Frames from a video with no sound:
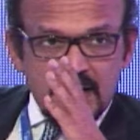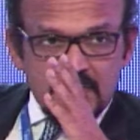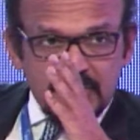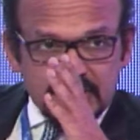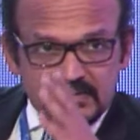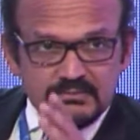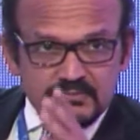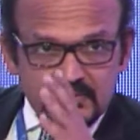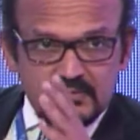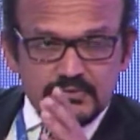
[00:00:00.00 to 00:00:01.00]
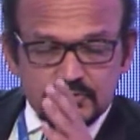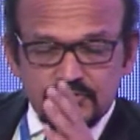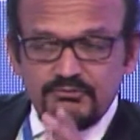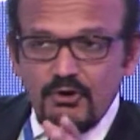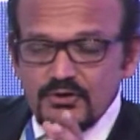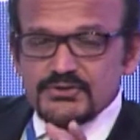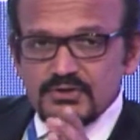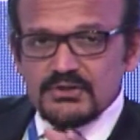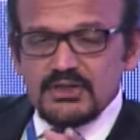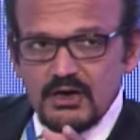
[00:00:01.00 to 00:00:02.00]
But to focus
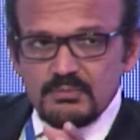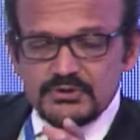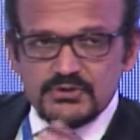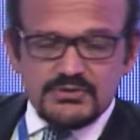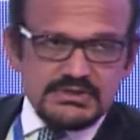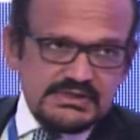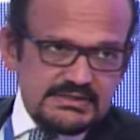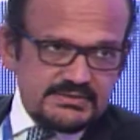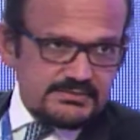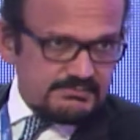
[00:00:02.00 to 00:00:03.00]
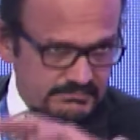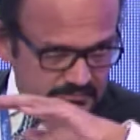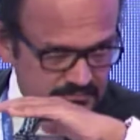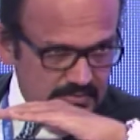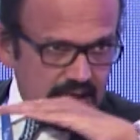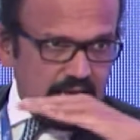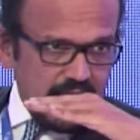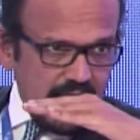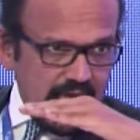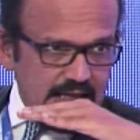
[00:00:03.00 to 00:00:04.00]
on the opportunities,
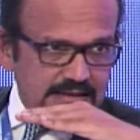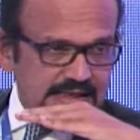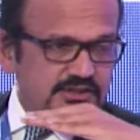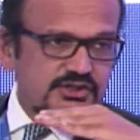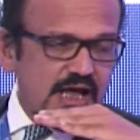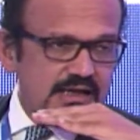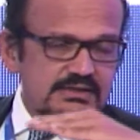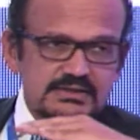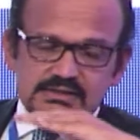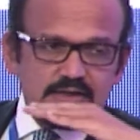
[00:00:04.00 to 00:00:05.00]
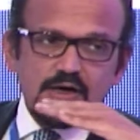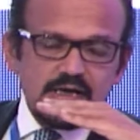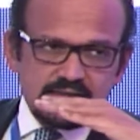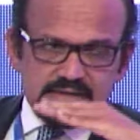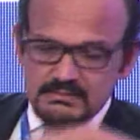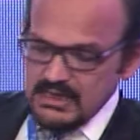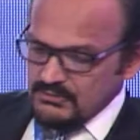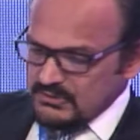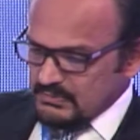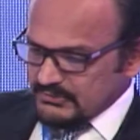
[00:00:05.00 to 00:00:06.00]
these challenges are not
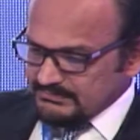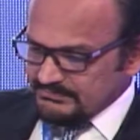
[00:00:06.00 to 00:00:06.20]
unsurmountable.